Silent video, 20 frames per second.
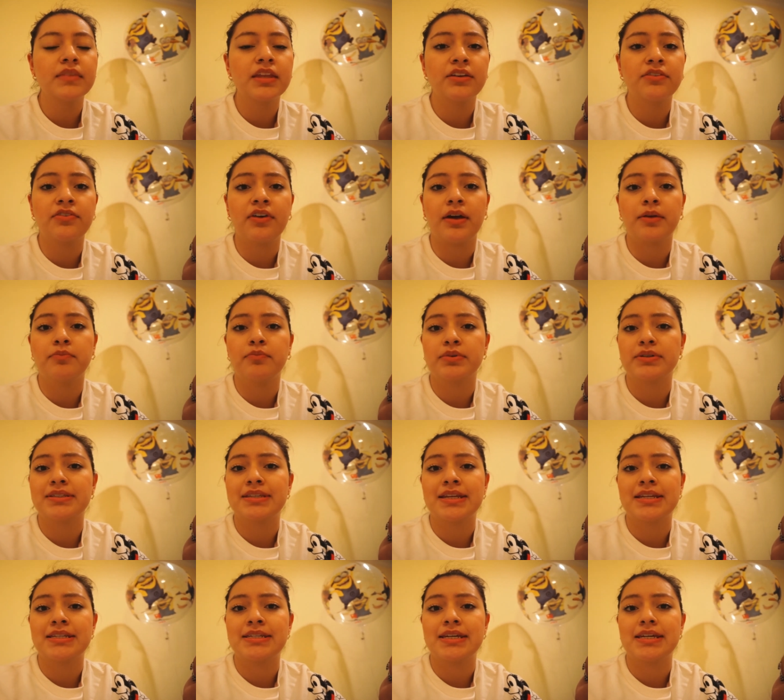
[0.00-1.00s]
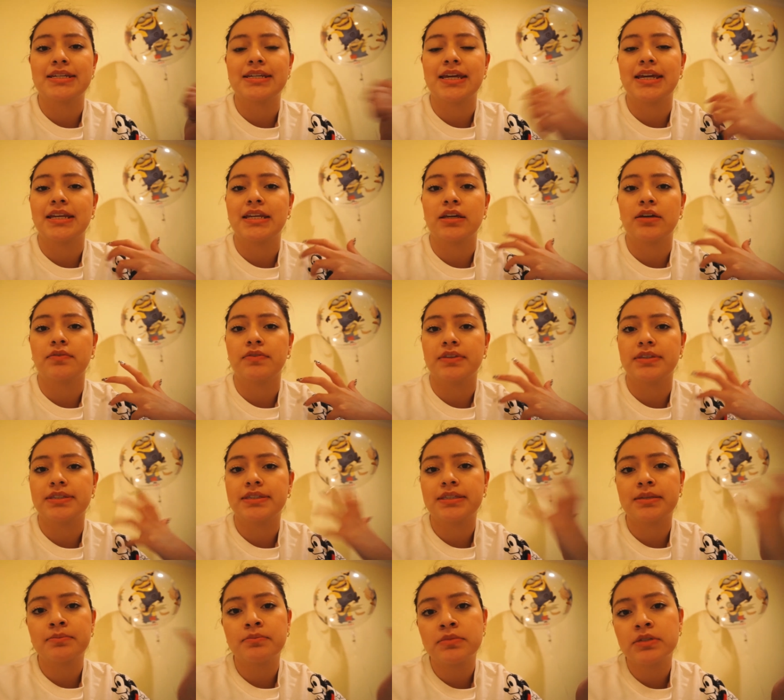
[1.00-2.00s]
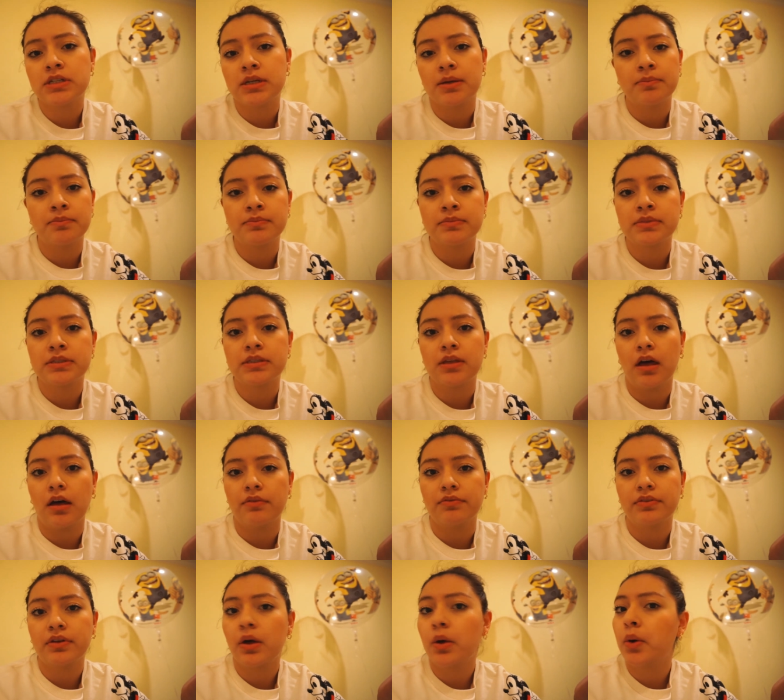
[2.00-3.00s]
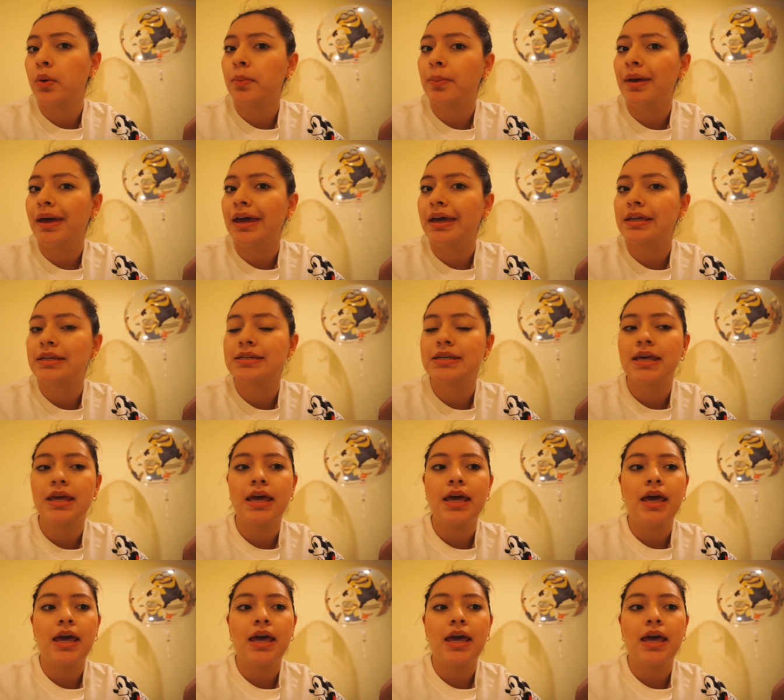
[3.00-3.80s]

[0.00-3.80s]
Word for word: if I presented any of the symptoms of COVID,